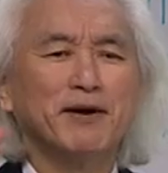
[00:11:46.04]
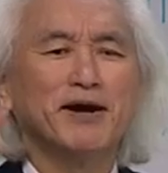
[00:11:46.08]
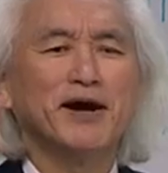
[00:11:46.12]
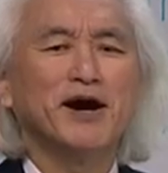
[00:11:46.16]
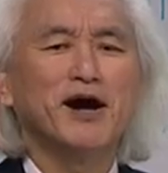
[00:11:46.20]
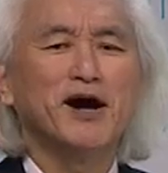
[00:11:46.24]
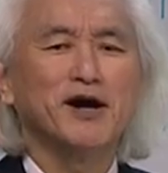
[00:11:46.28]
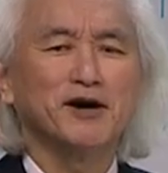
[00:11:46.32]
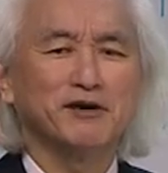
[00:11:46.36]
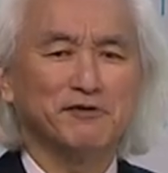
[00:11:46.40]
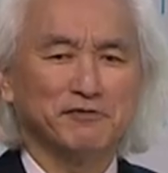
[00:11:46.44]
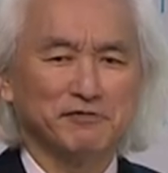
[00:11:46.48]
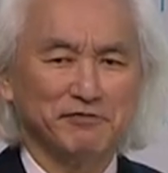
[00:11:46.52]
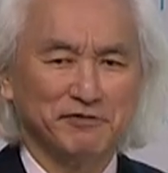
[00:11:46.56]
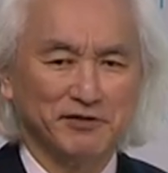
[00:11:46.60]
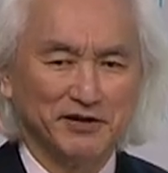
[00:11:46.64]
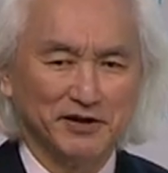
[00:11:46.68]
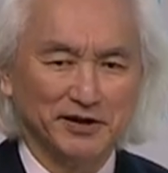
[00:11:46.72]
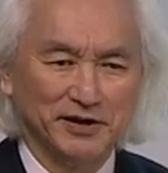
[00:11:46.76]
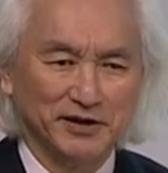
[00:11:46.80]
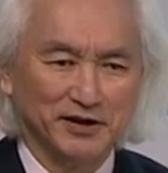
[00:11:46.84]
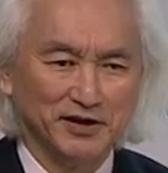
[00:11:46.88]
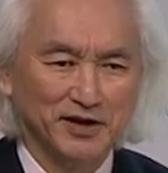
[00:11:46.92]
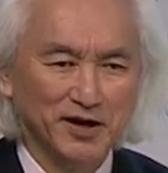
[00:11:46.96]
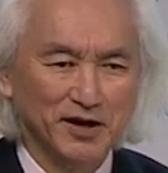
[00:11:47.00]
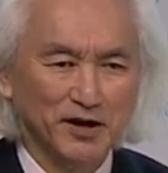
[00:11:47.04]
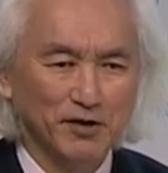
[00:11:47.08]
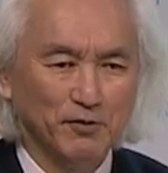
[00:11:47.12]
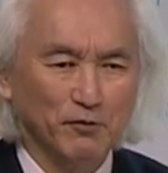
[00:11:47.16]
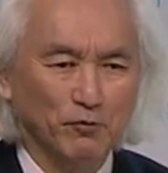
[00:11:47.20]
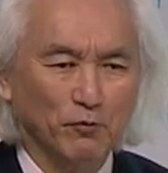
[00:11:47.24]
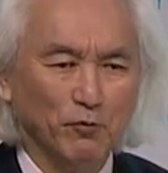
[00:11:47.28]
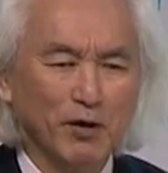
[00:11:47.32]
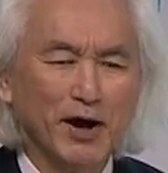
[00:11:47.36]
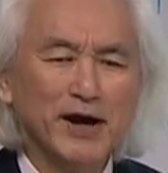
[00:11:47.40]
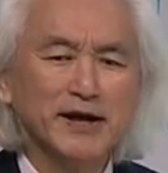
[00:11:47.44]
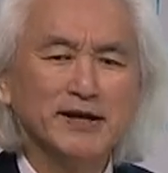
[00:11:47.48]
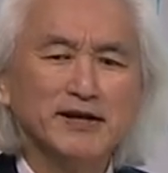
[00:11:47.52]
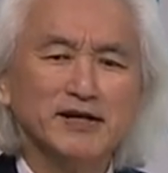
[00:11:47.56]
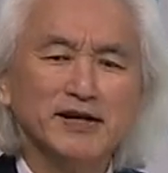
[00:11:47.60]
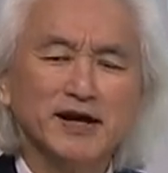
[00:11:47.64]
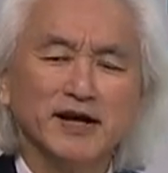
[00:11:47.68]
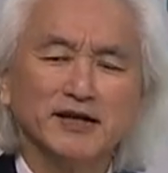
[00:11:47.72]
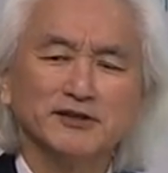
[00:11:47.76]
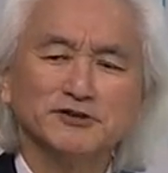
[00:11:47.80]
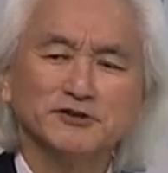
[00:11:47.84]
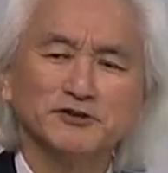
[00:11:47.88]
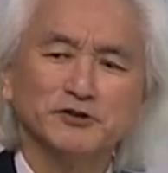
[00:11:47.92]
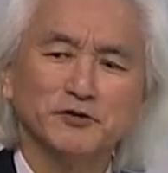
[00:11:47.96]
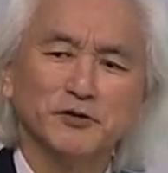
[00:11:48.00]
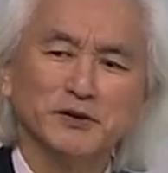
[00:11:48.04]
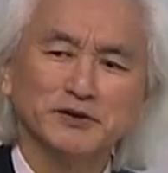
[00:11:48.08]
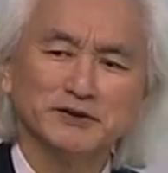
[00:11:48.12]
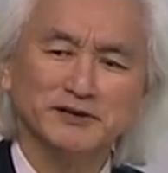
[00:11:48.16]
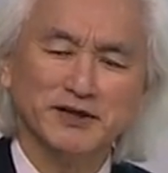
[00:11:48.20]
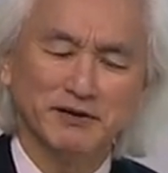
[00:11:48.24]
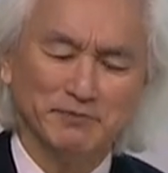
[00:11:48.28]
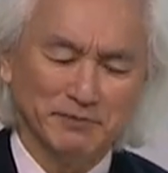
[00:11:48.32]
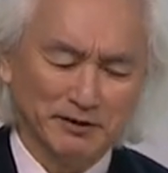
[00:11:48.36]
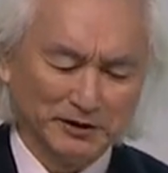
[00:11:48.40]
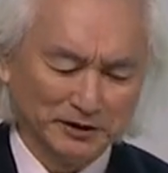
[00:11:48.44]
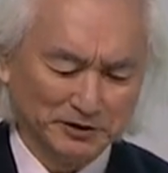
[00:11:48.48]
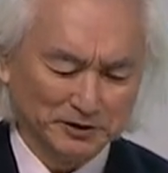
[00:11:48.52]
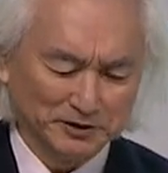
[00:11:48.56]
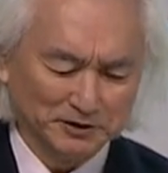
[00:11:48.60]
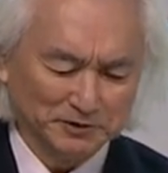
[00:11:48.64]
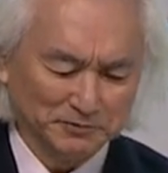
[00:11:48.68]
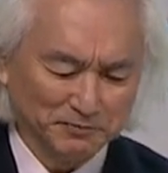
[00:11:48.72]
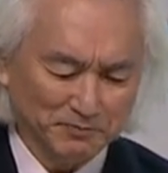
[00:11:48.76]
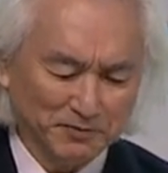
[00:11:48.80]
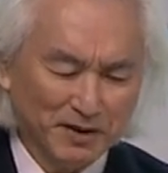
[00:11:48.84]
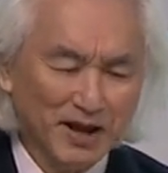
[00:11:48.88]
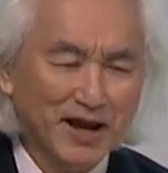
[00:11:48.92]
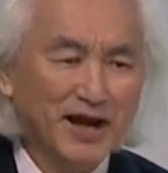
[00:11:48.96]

biography right next to his image.